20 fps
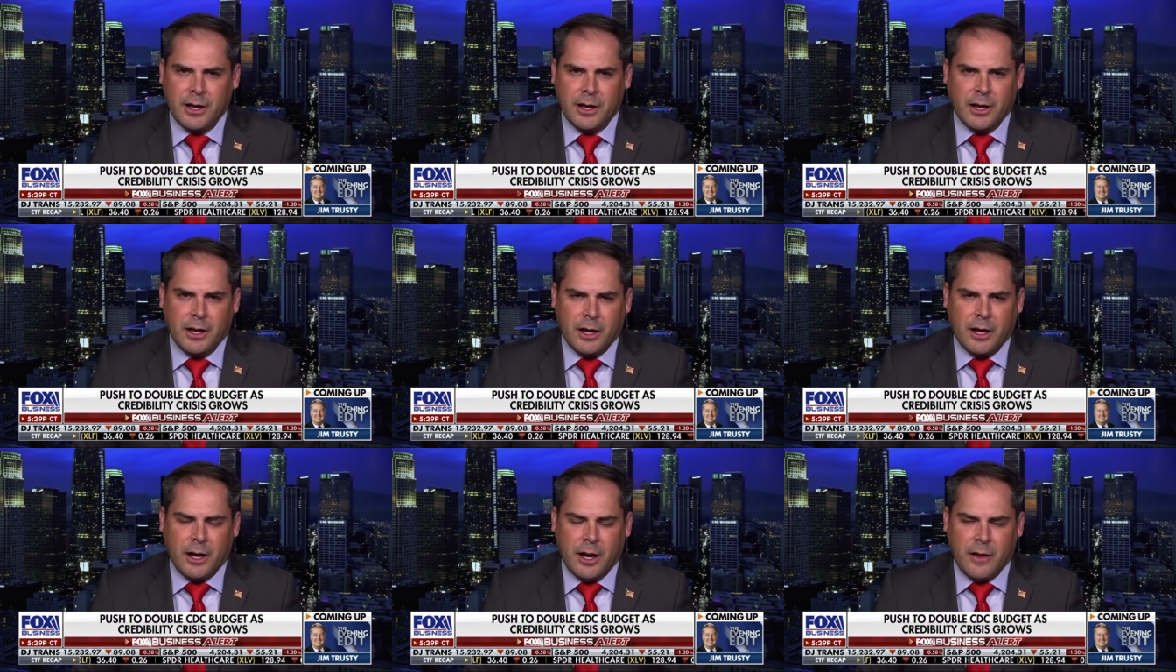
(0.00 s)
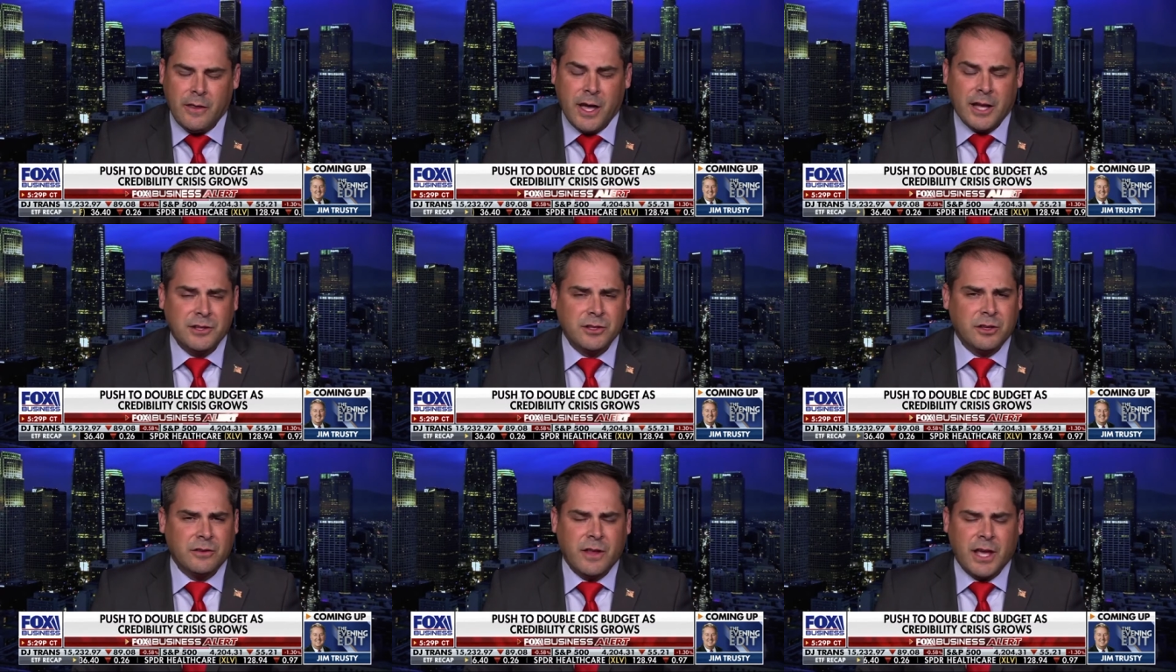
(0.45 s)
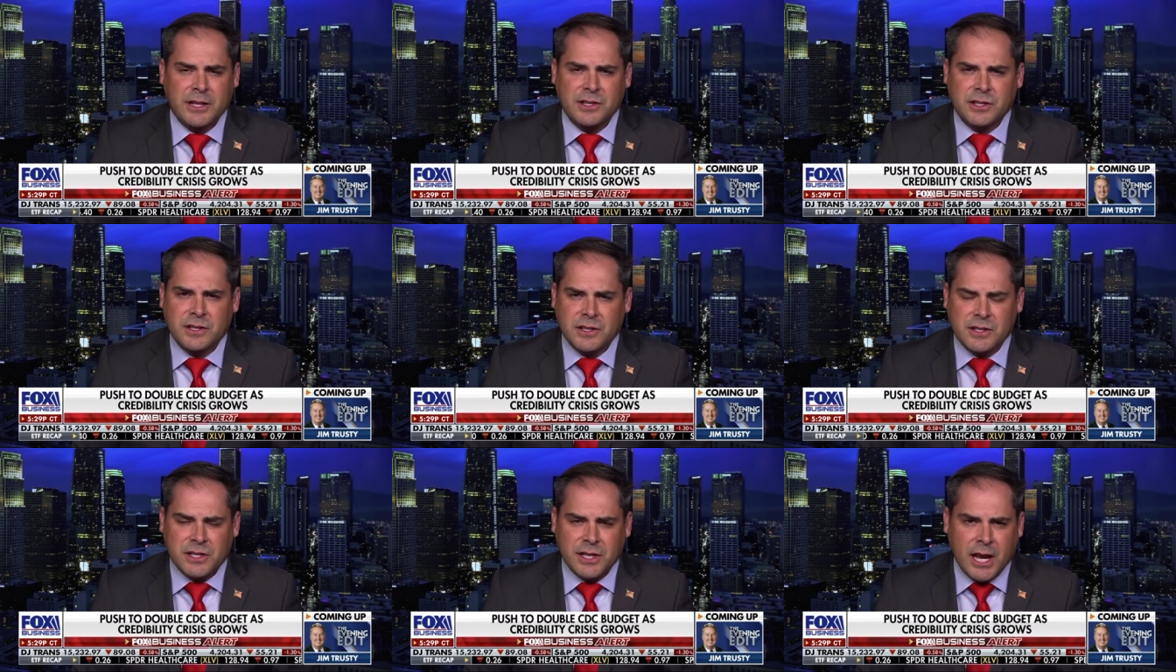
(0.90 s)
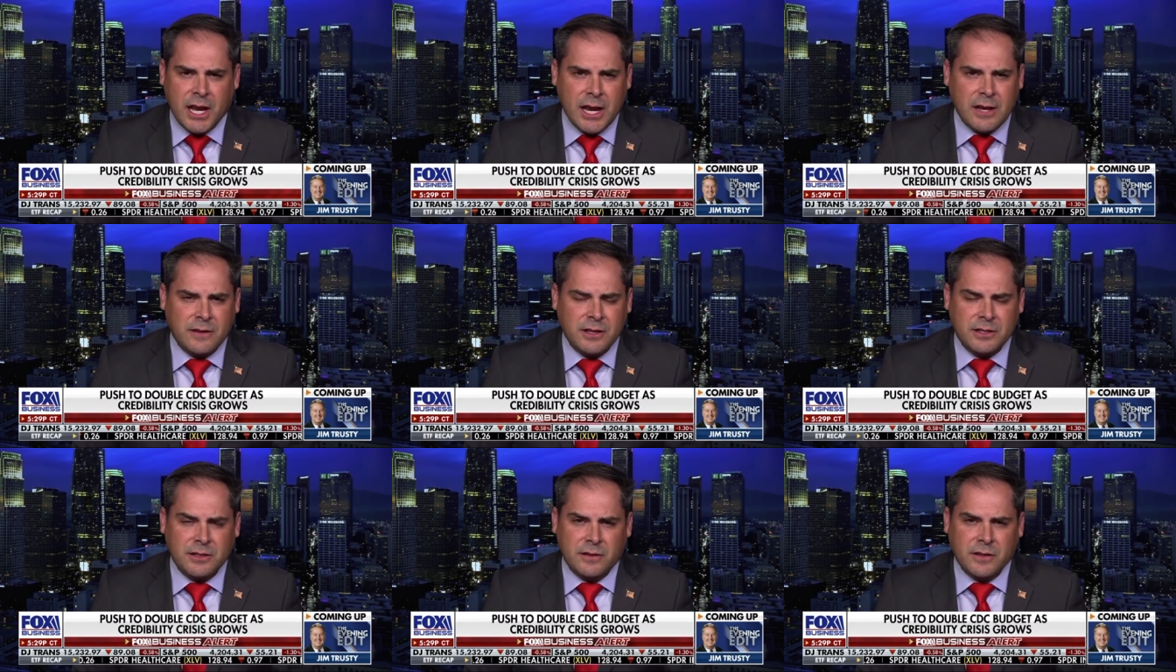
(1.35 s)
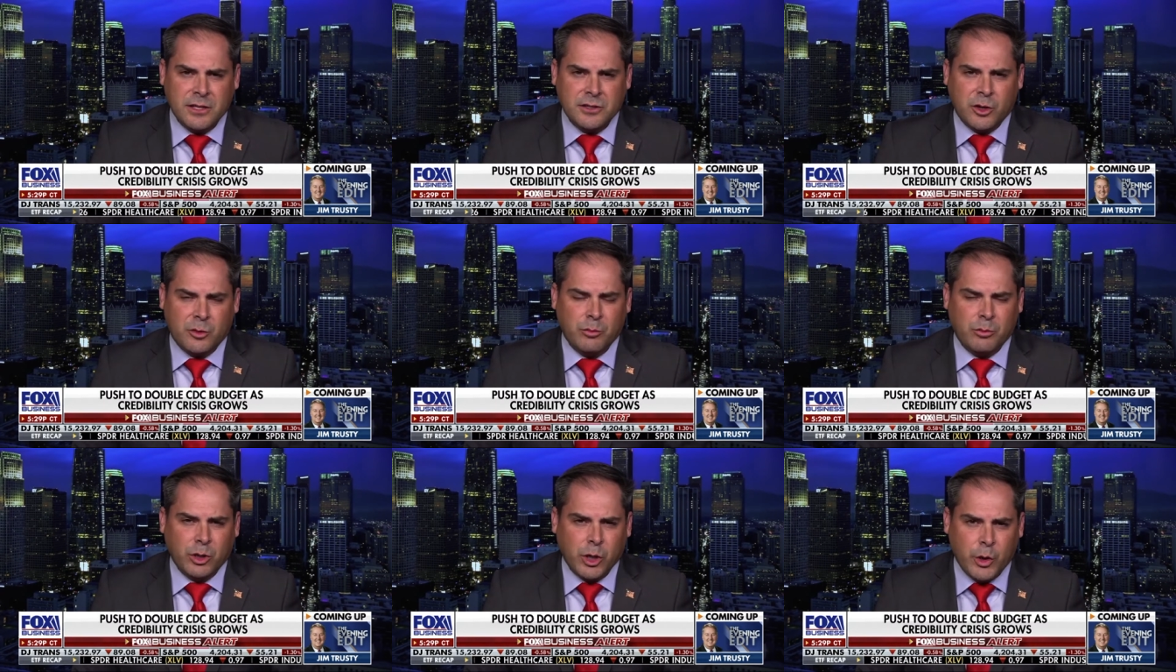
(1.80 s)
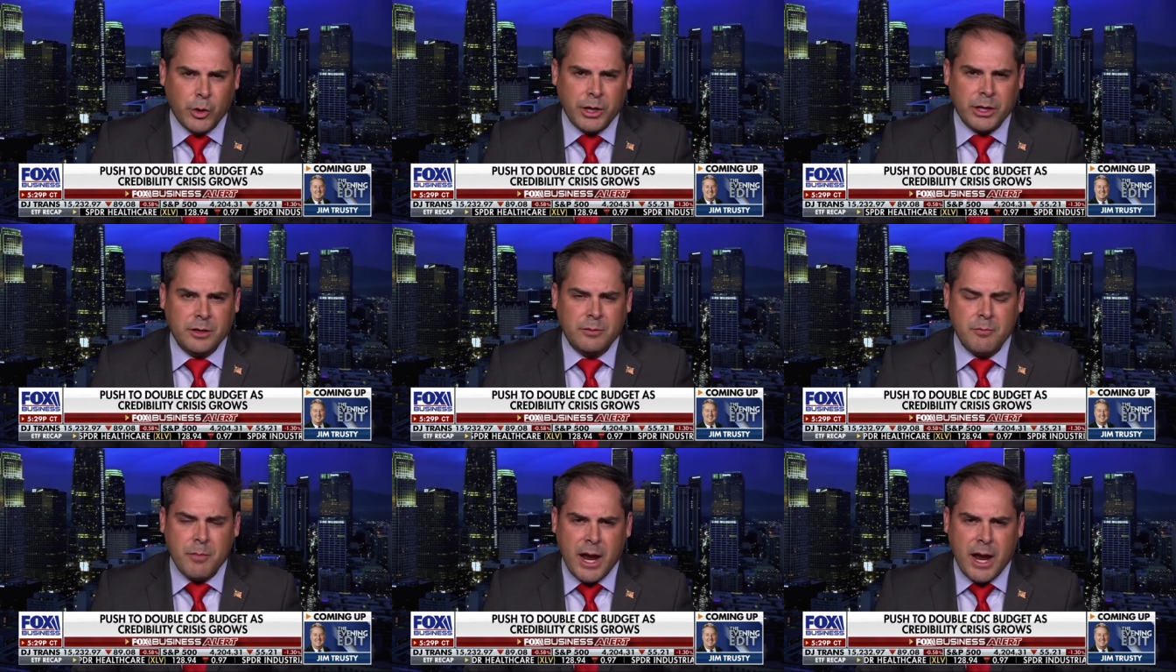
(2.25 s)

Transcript: That's insane. These are bloated,